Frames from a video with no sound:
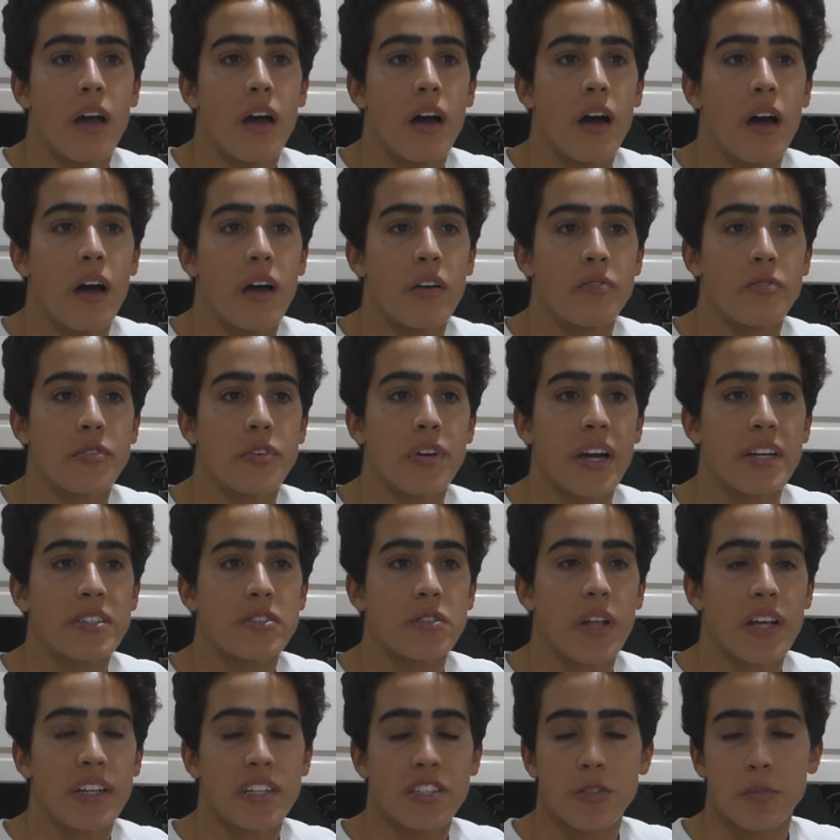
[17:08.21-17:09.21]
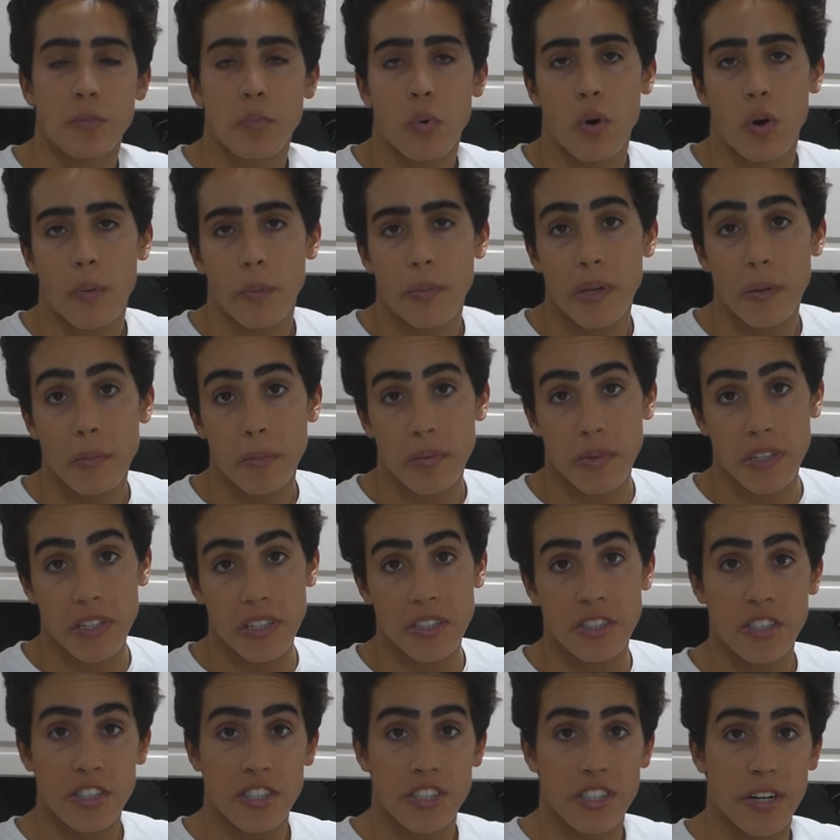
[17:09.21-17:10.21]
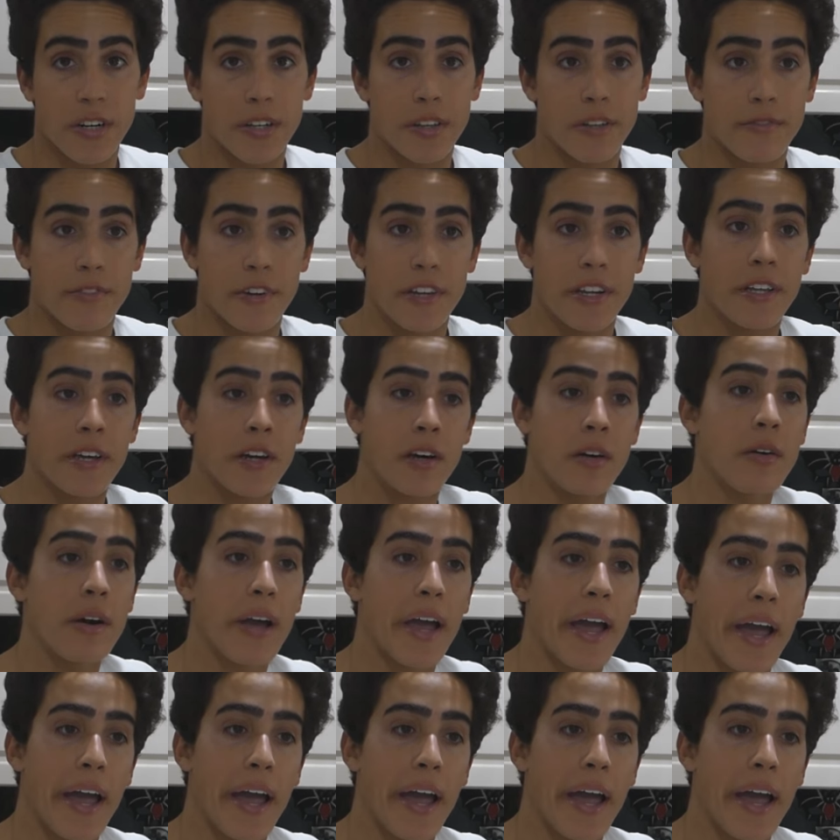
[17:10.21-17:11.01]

Uh, if you guys would like to support me, please just share the video.